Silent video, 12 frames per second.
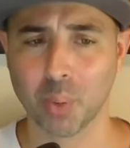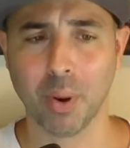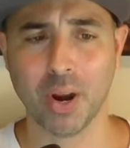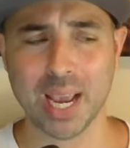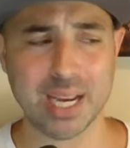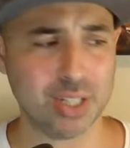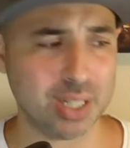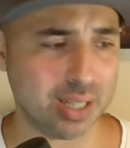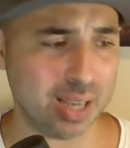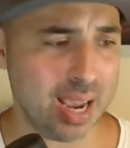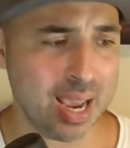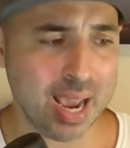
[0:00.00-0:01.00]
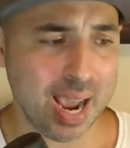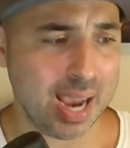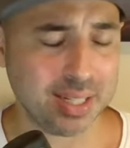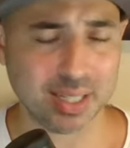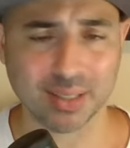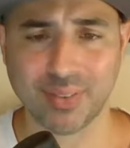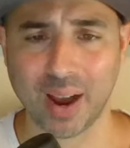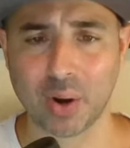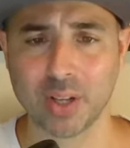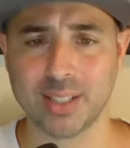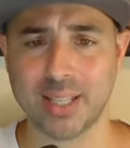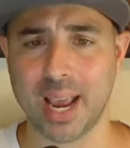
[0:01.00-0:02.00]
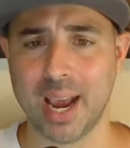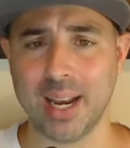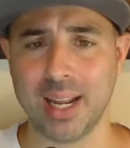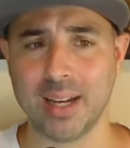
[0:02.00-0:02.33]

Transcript: But it's just very sad.